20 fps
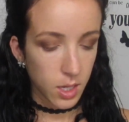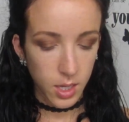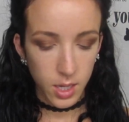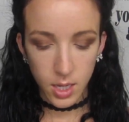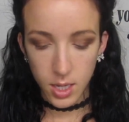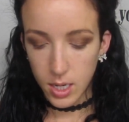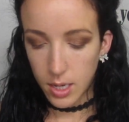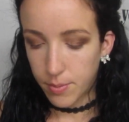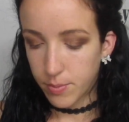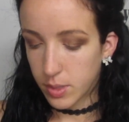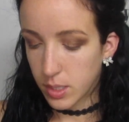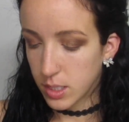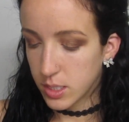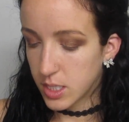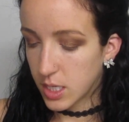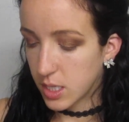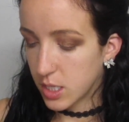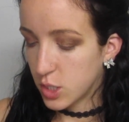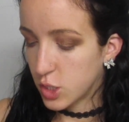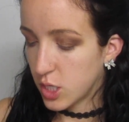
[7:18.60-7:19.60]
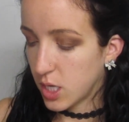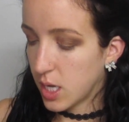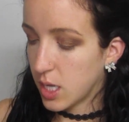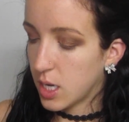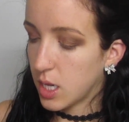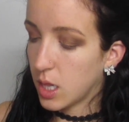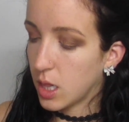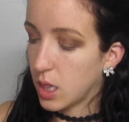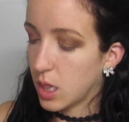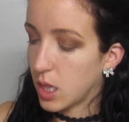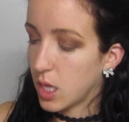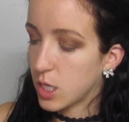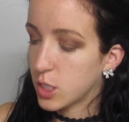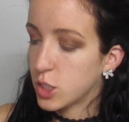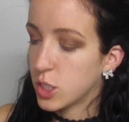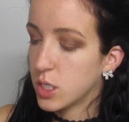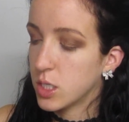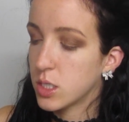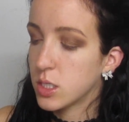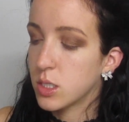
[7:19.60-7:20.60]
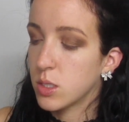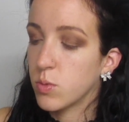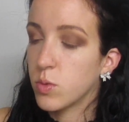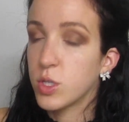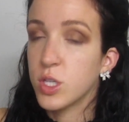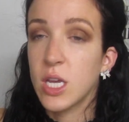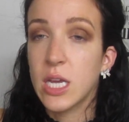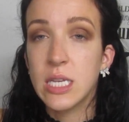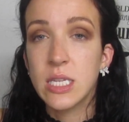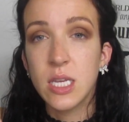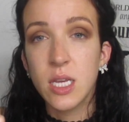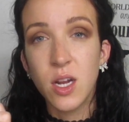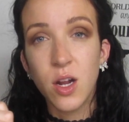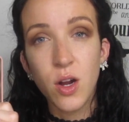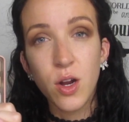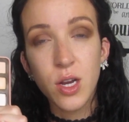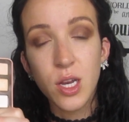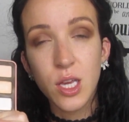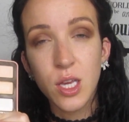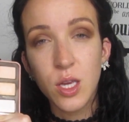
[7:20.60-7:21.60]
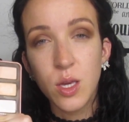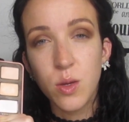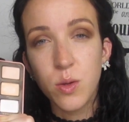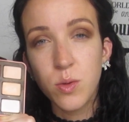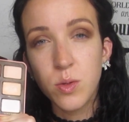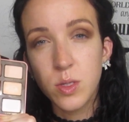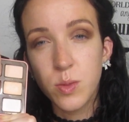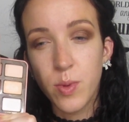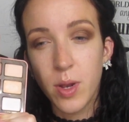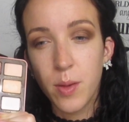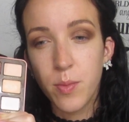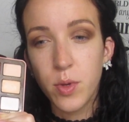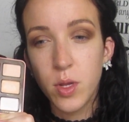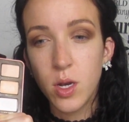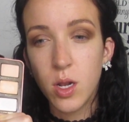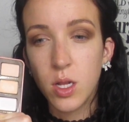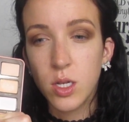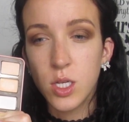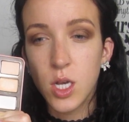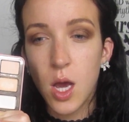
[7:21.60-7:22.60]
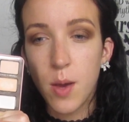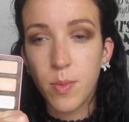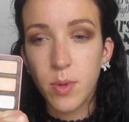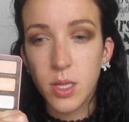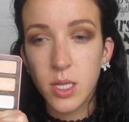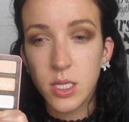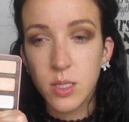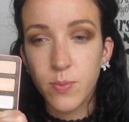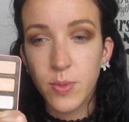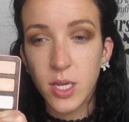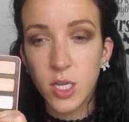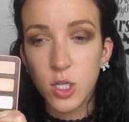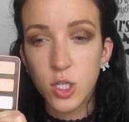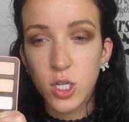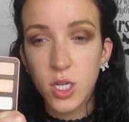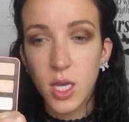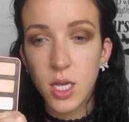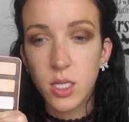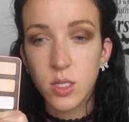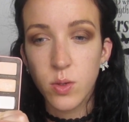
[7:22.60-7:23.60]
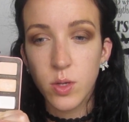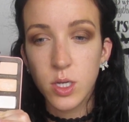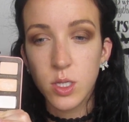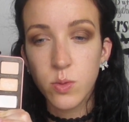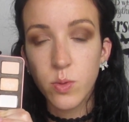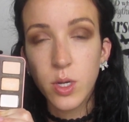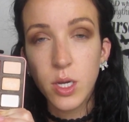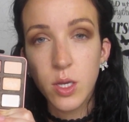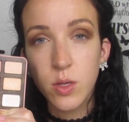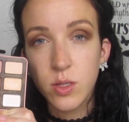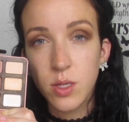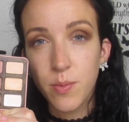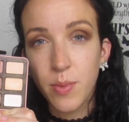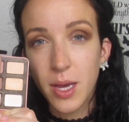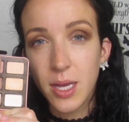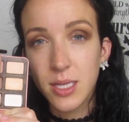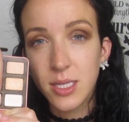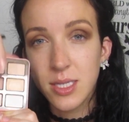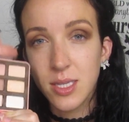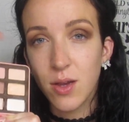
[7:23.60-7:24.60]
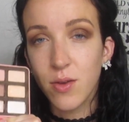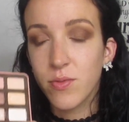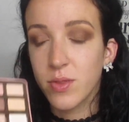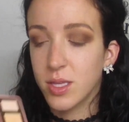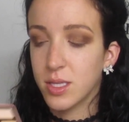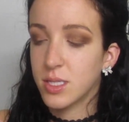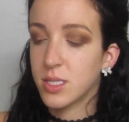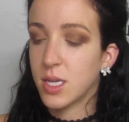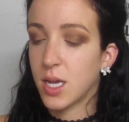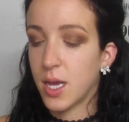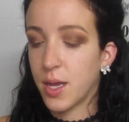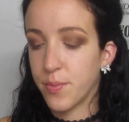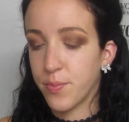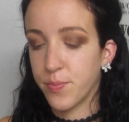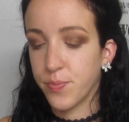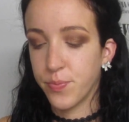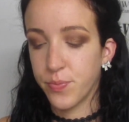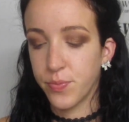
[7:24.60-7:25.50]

And I'm going to take the shade Luscious, which I did already use, but I put it on top of this peach shade, so I just want to use it by itself this time.